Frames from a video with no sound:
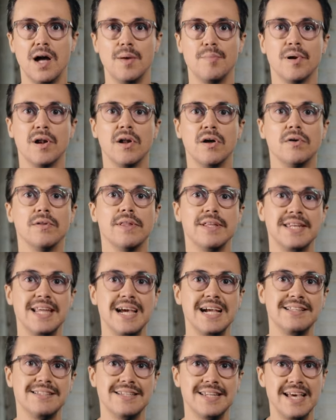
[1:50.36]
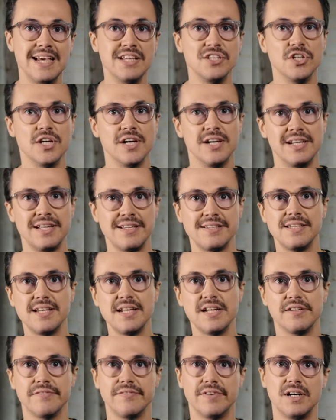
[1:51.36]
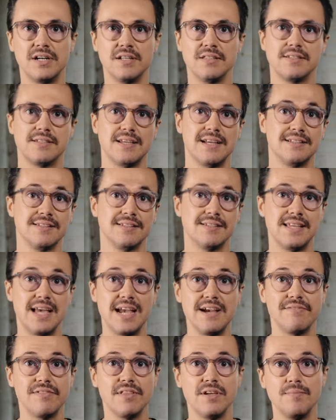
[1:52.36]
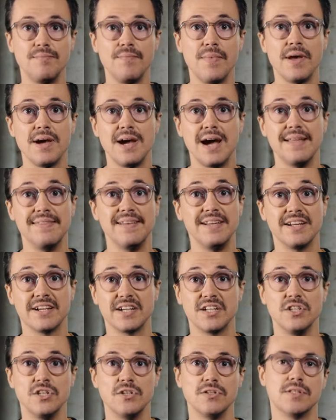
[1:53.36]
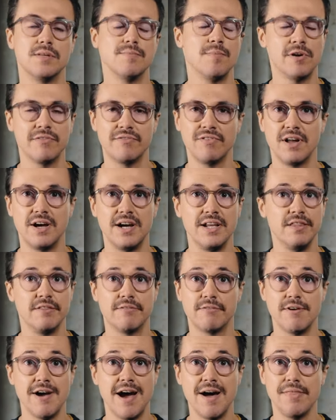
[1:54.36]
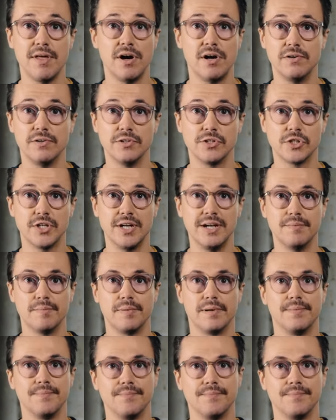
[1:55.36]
I plot the day-to-day journeys in advance and save them, and then I can use them offline throughout the whole trip.